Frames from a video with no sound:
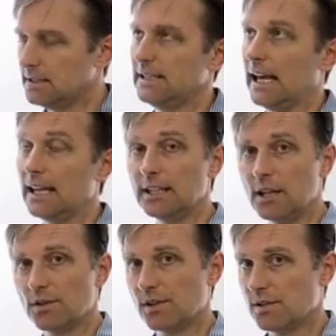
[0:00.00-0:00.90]
daily
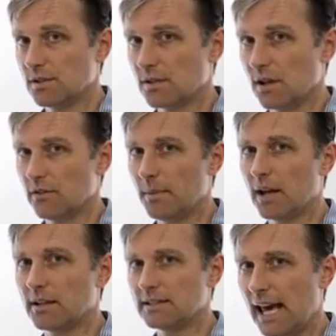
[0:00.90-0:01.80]
dosages of
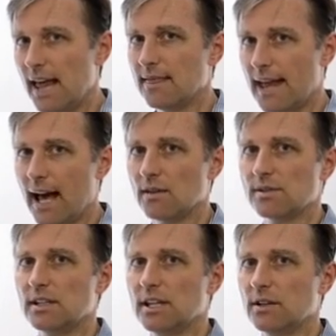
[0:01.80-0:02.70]
about
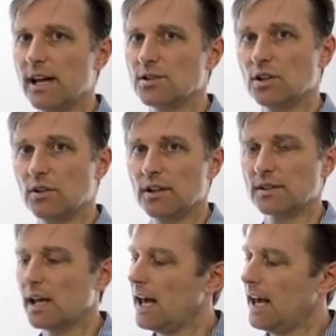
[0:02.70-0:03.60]
10,000 international
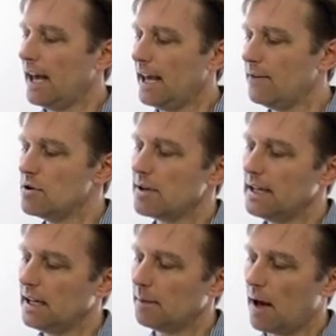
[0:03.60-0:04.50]
units. If you're
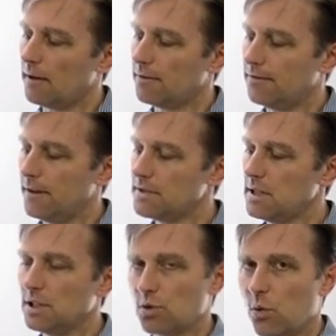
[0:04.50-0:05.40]
getting about
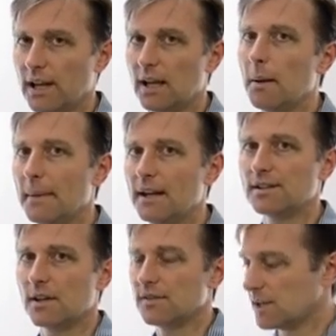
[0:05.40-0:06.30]
15 to 20
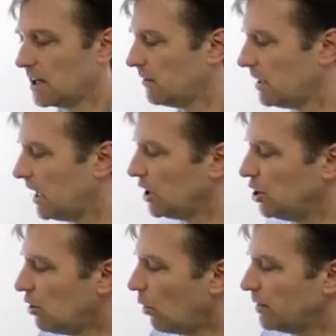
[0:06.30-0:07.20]
minutes of sun every day,
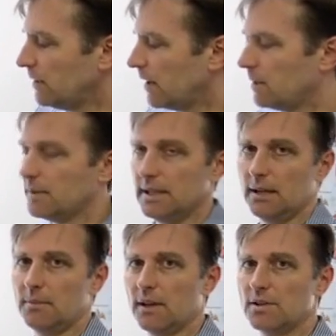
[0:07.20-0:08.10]
you don't need vitamin
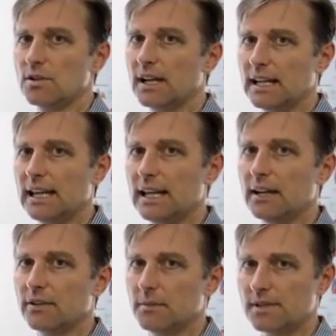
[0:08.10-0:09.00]
D because you're going to get
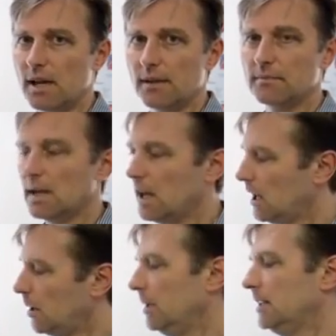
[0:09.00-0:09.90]
it from the sun.
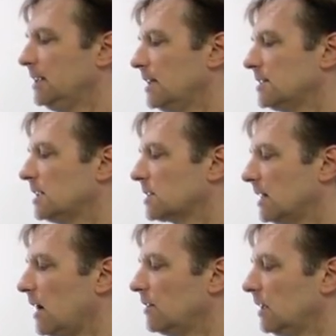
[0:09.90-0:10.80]
But in the days that it's
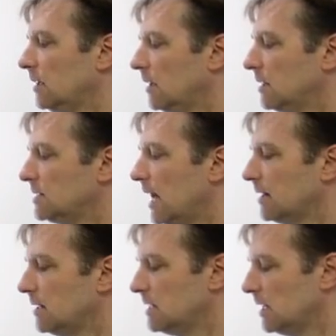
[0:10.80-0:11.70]
cloudy,
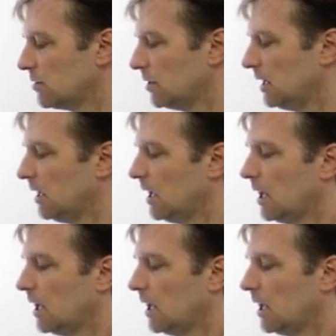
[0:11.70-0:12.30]
take the D3,